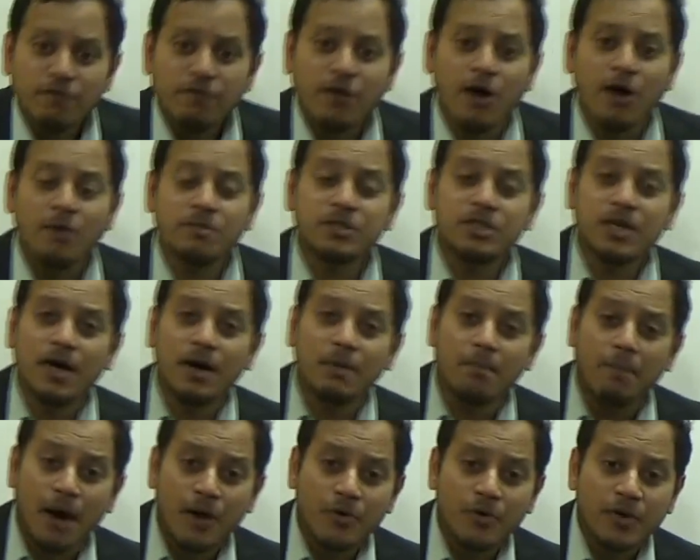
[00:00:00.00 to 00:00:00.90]
forms a
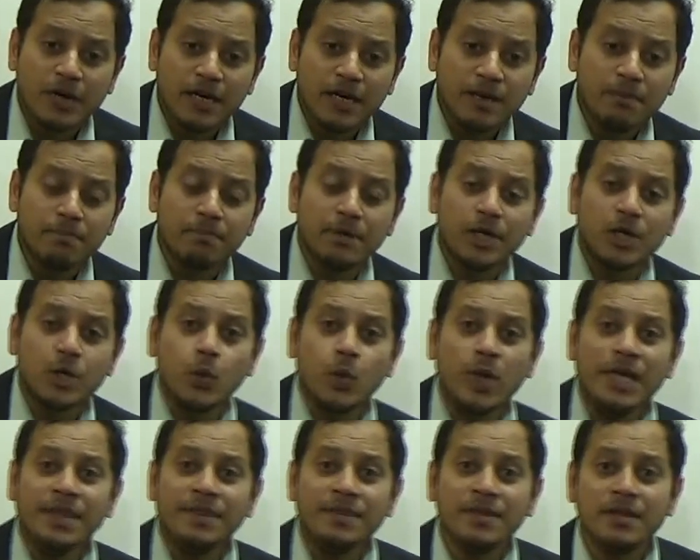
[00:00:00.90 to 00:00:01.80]
boundary
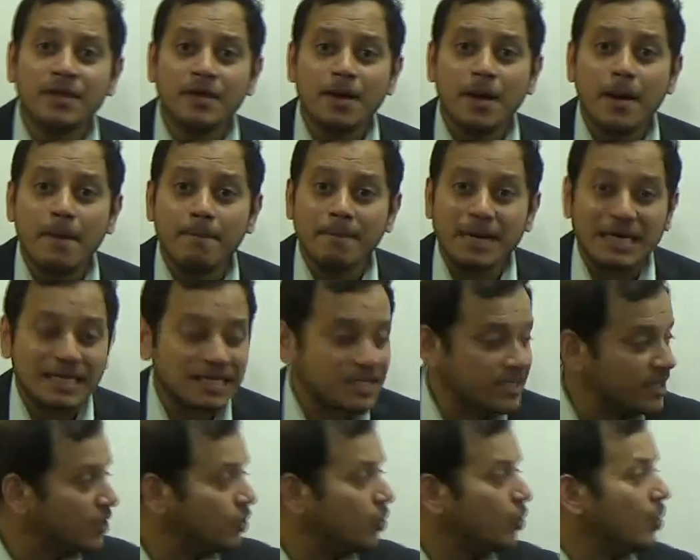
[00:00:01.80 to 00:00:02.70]
between
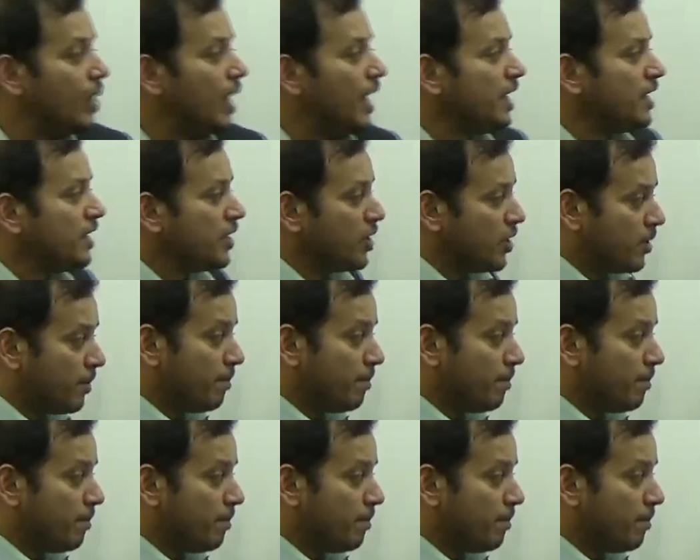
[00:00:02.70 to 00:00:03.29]
Mexico and